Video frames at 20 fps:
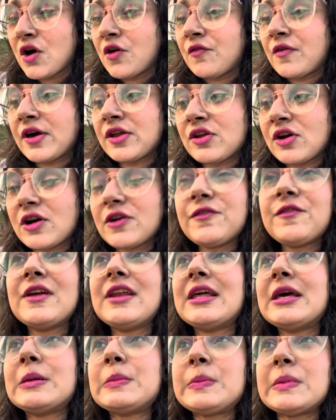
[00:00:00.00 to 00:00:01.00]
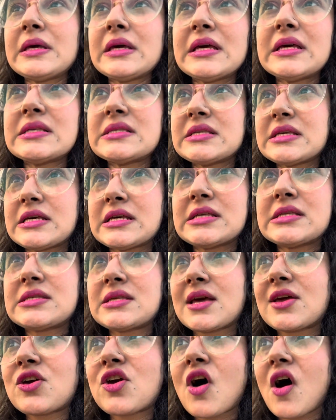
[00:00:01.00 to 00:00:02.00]
When you're feeling peace, ease,
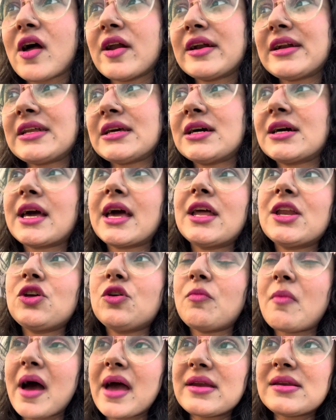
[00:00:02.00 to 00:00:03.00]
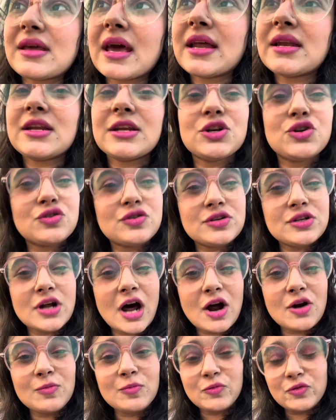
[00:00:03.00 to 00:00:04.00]
security, again, you might get into a
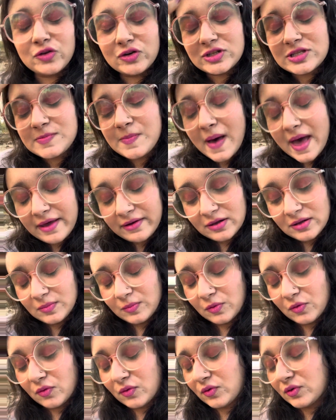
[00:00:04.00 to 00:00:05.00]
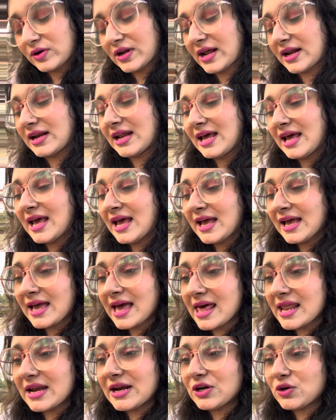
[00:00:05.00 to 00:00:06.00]
downward spiral mode and
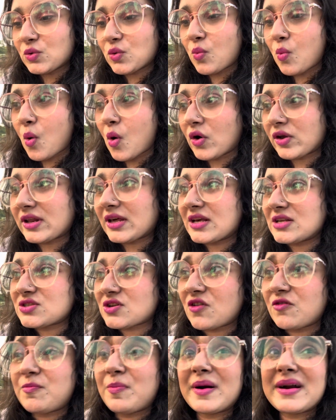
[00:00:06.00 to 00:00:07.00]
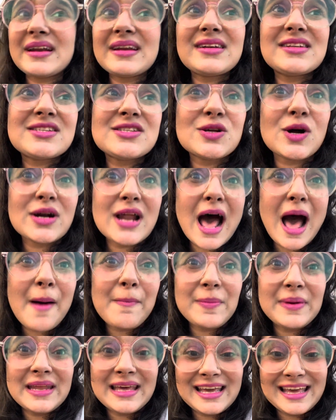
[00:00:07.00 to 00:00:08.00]
get into worries of, but it's not
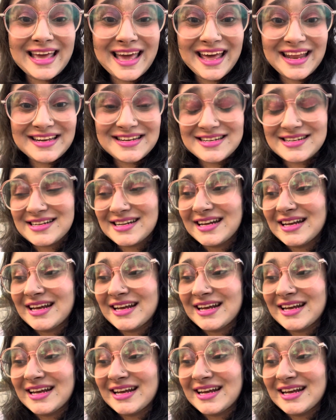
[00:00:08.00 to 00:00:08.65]
happening yet.